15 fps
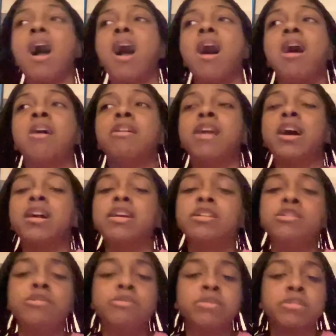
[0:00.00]
all I can
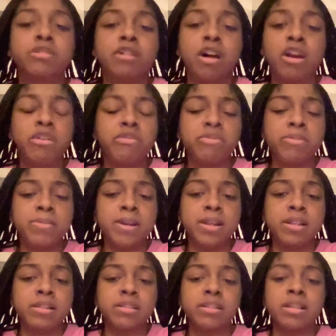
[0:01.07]
do is learn from
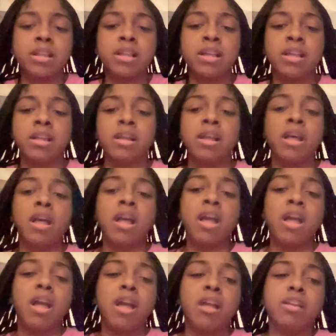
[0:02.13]
this and
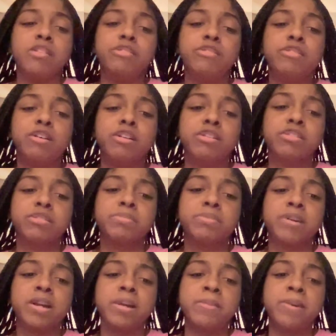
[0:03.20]
you know,
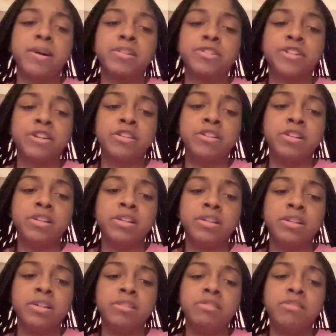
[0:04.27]
spread my journey,
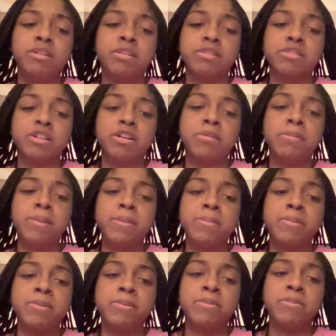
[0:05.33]
you know, tell
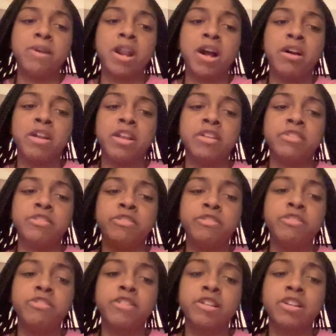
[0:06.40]
people what I
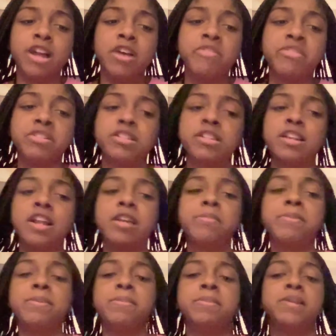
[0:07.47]
endured in life because a lot of
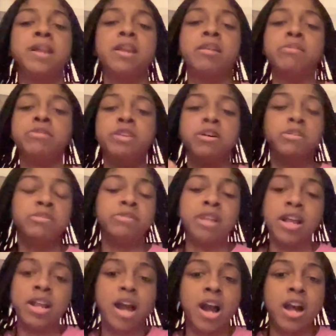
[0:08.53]
people they don't know
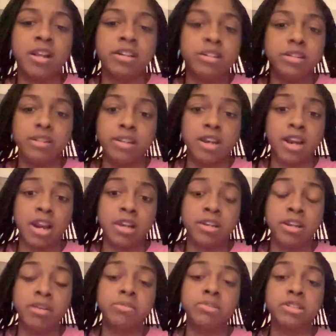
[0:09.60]
that I that I
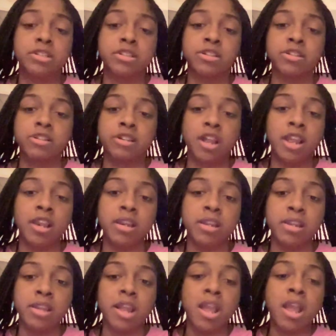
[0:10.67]
deal with this on a
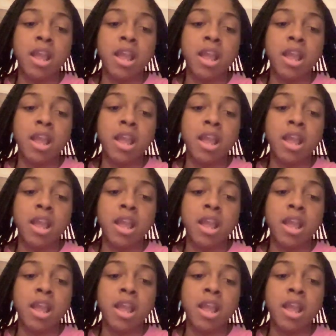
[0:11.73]
daily.